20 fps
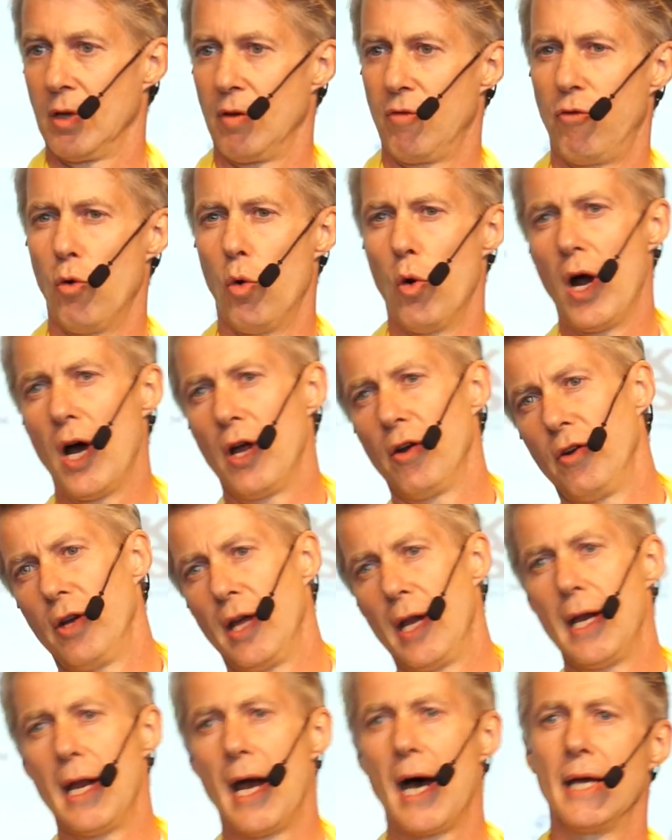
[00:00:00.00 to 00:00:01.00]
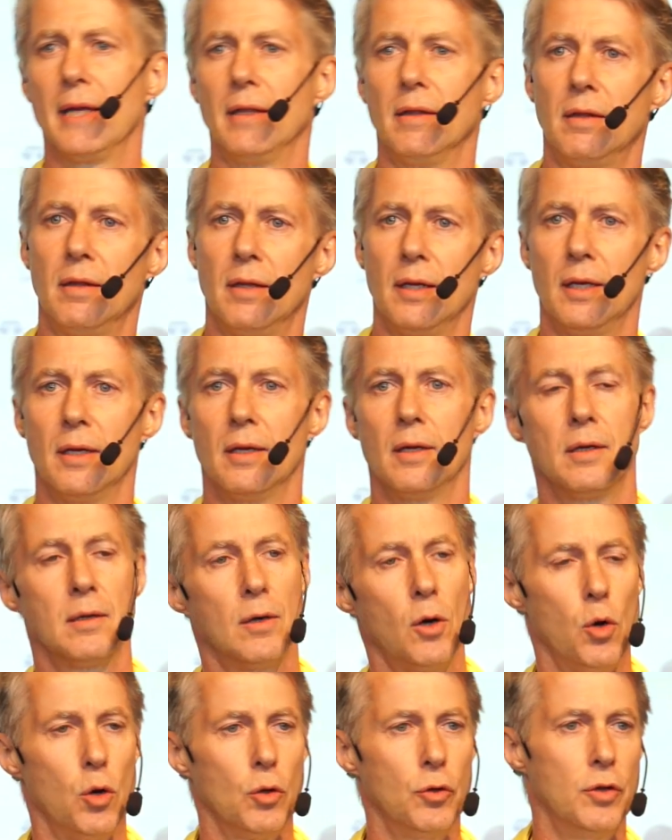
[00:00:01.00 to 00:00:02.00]
490
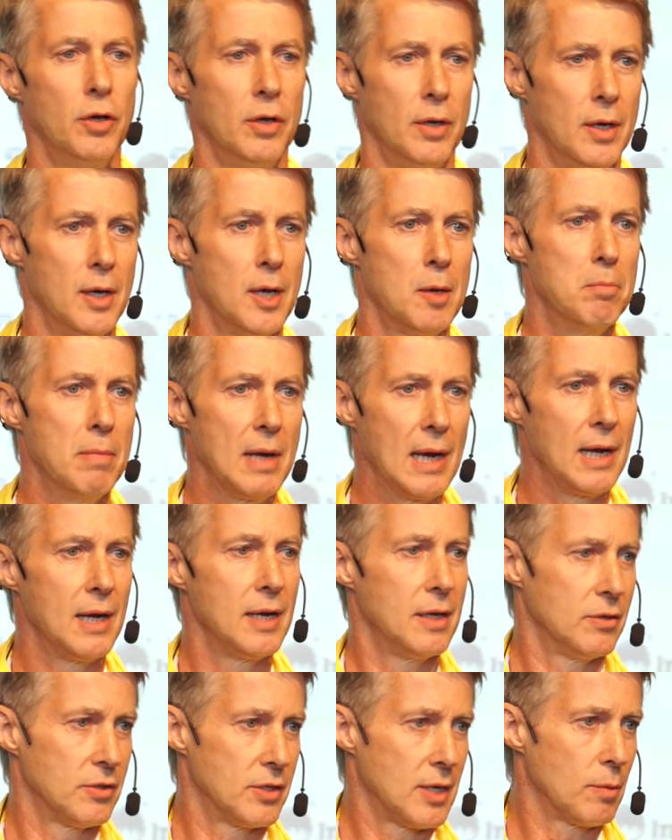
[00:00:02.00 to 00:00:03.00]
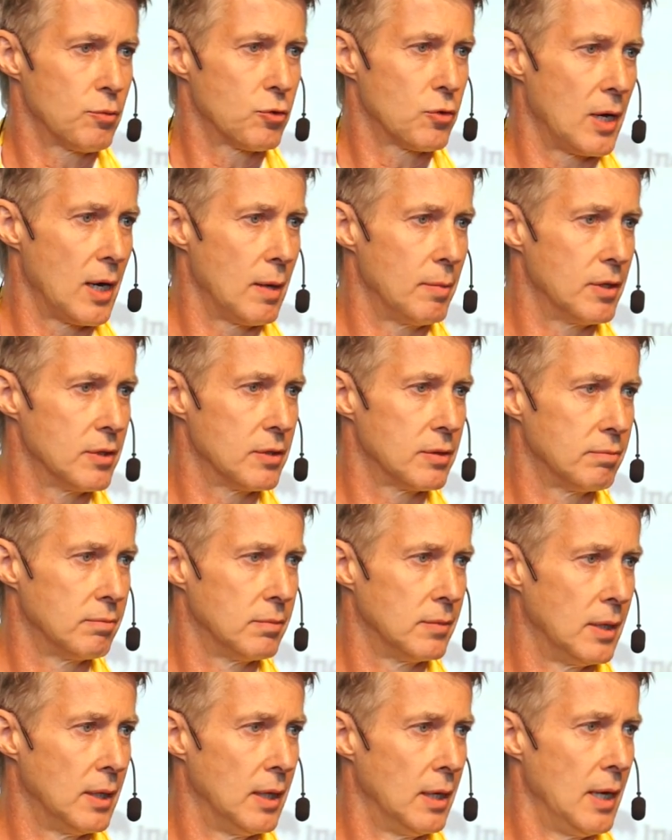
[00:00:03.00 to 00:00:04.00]
odd million
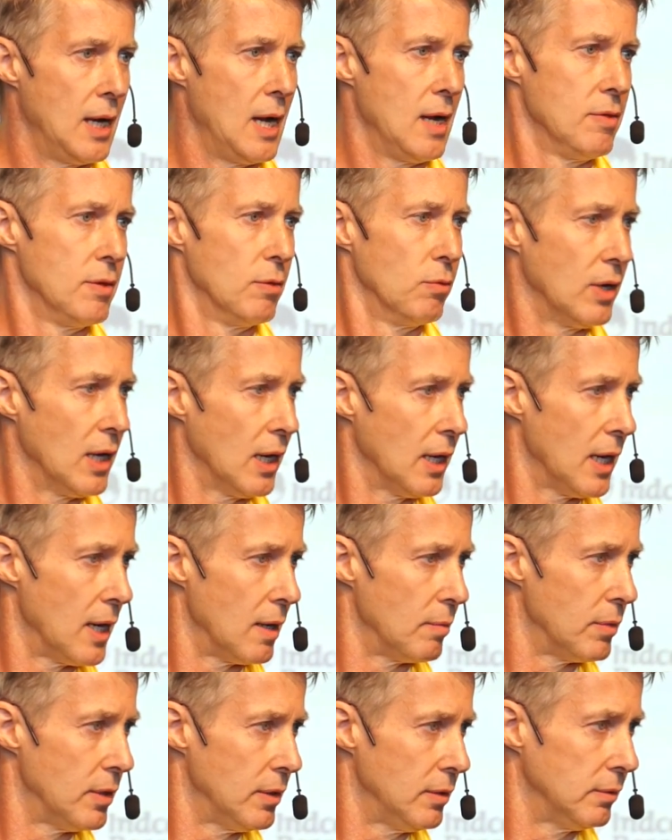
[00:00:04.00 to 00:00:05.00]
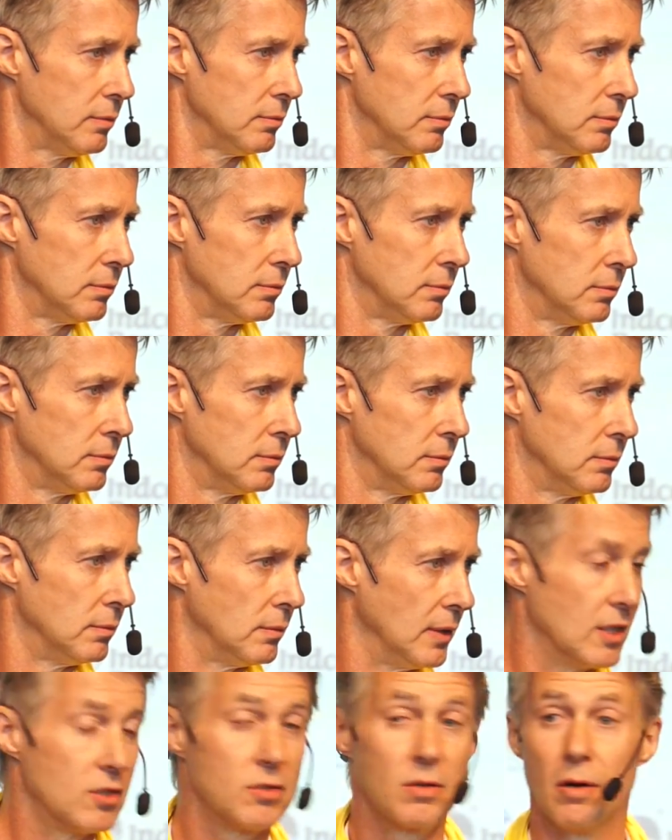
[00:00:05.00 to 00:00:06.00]
subscribers. And the real number
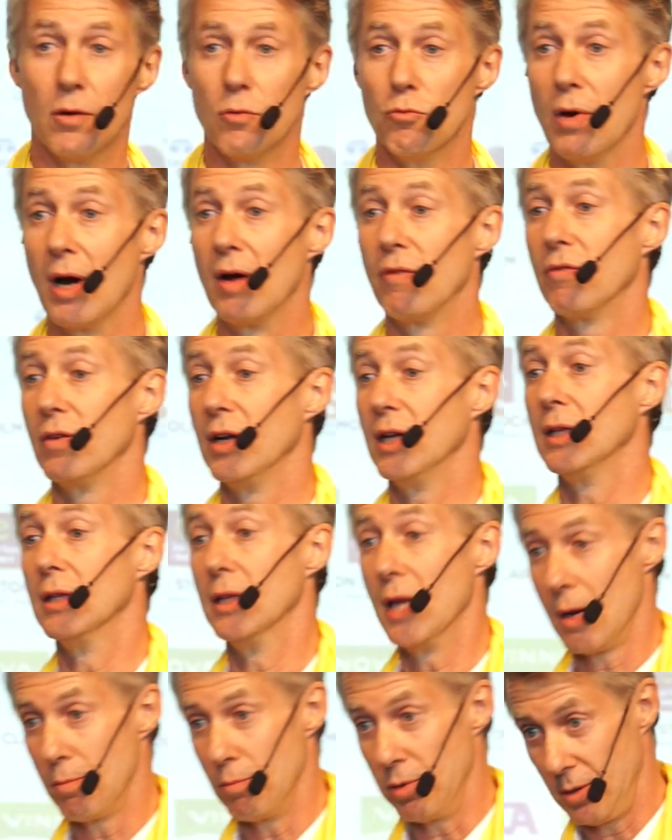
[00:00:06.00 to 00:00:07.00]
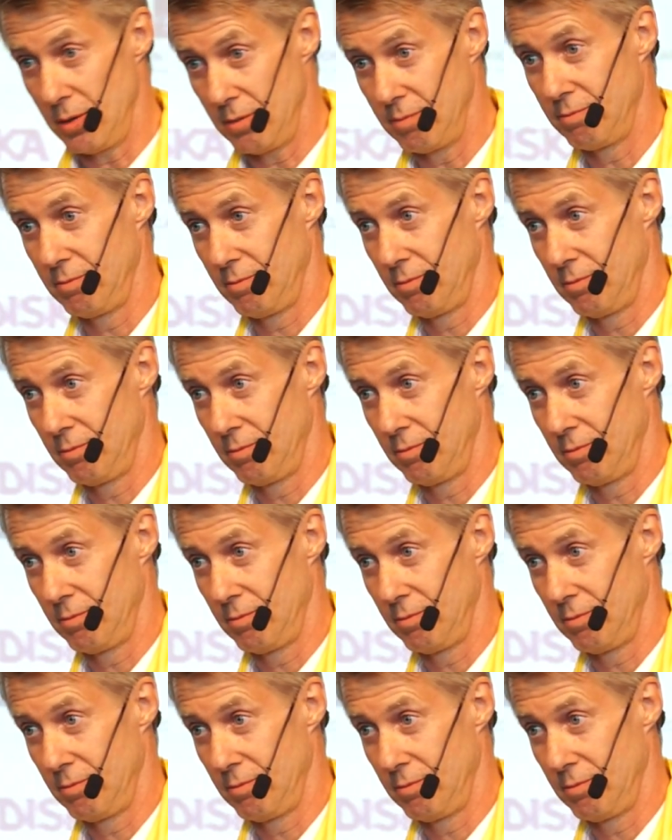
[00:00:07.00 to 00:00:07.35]
is roughly double.